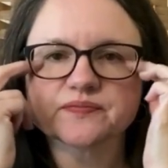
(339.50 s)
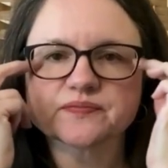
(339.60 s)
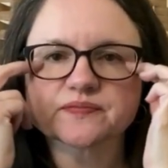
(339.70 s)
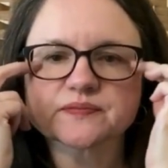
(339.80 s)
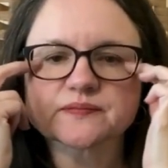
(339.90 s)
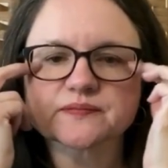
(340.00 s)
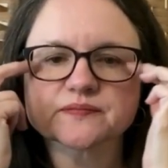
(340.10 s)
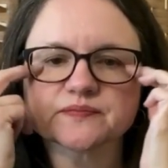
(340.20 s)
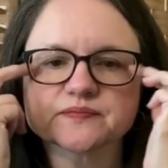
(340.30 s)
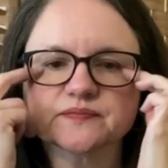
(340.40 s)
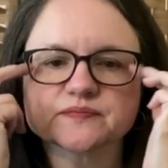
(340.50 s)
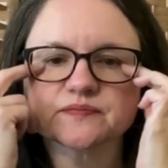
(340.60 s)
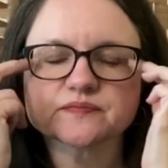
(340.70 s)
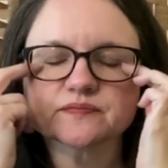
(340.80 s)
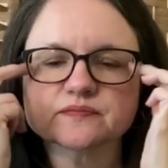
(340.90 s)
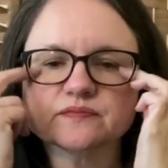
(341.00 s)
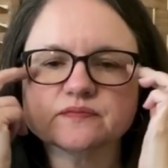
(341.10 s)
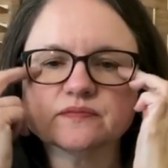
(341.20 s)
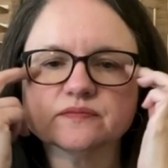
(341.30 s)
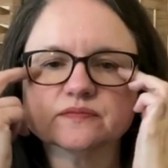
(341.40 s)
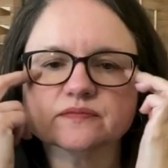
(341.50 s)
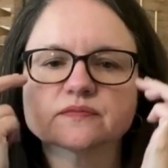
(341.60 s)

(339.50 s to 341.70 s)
(no one is talking)